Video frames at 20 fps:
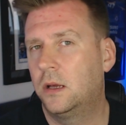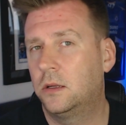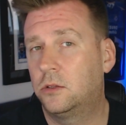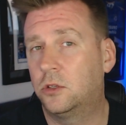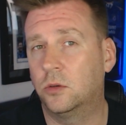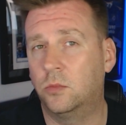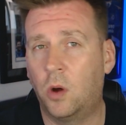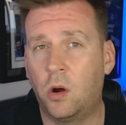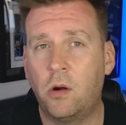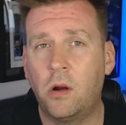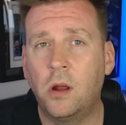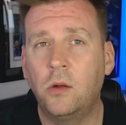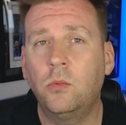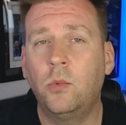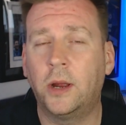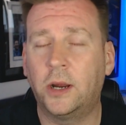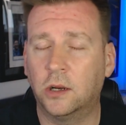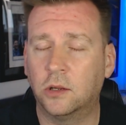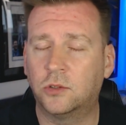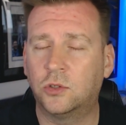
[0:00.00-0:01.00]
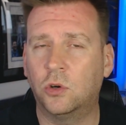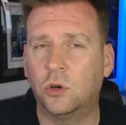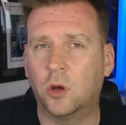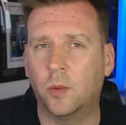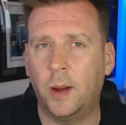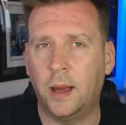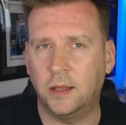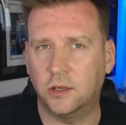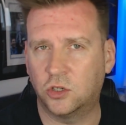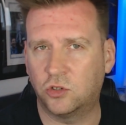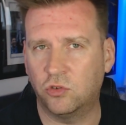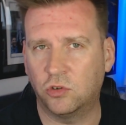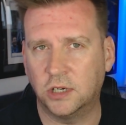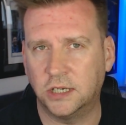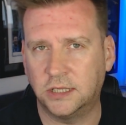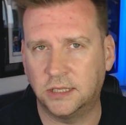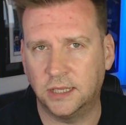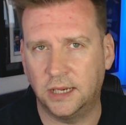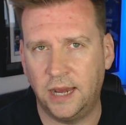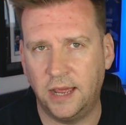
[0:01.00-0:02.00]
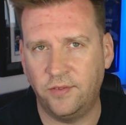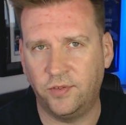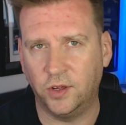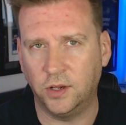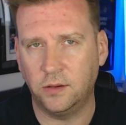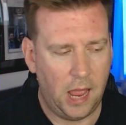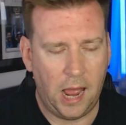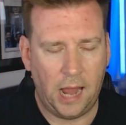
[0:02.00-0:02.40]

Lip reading: Tomorrow, we're going to talk about the strongest 11.